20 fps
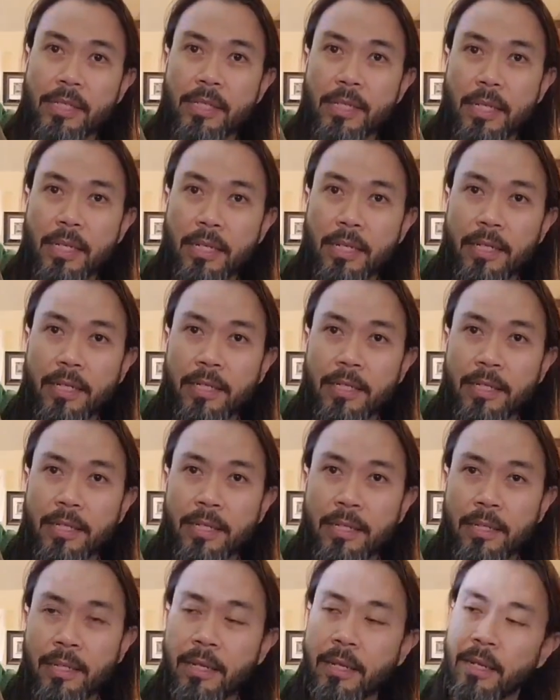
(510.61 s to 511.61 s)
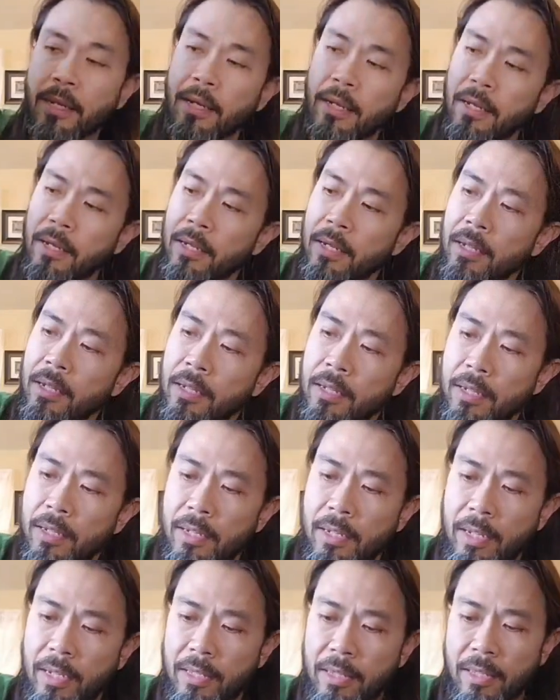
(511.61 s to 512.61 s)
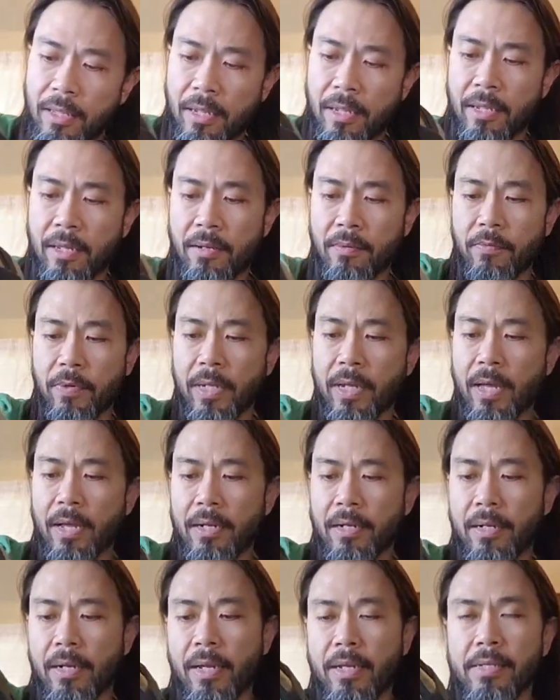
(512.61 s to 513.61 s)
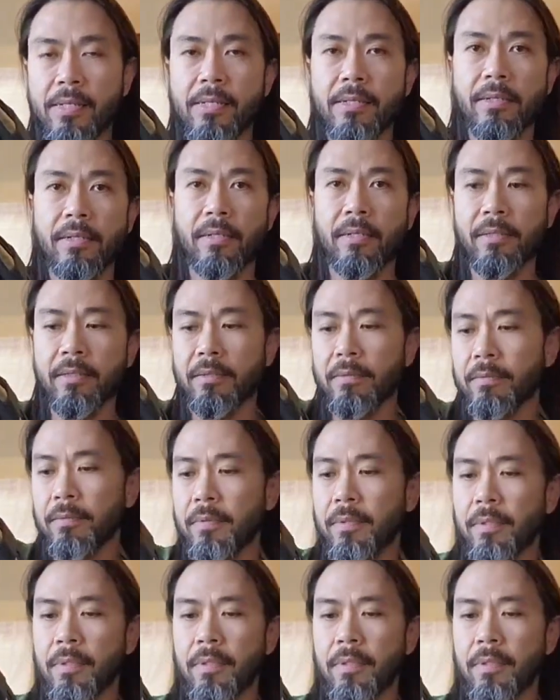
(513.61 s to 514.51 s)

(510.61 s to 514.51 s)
see it. And then we got a nice little